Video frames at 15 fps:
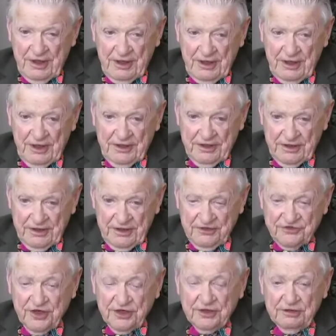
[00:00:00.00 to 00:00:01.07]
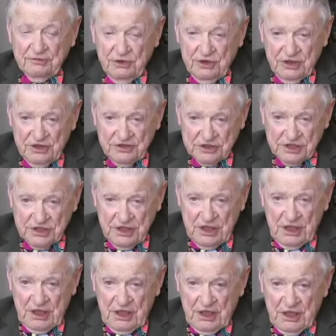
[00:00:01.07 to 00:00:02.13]
And then the second was
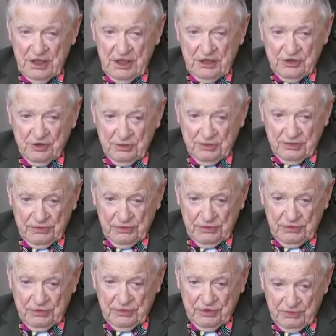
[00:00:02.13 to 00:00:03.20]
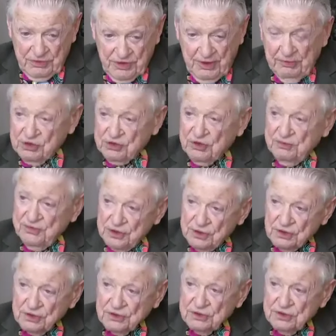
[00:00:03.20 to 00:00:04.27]
uh, to, to be able to
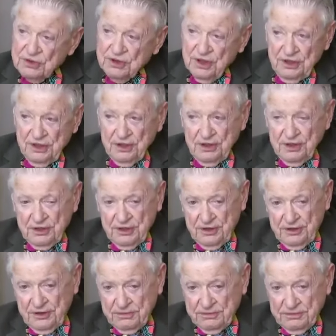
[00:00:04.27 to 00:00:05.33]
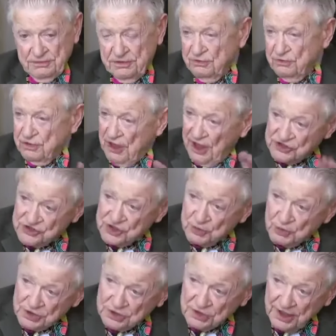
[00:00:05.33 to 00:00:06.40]
build a uh,
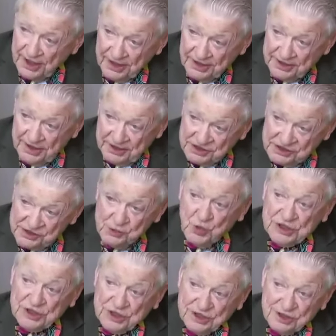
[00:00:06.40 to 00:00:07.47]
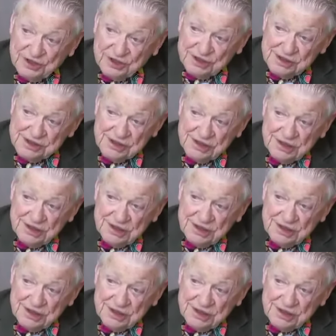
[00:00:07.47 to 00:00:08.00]
icing wind, an icing wind tunnel.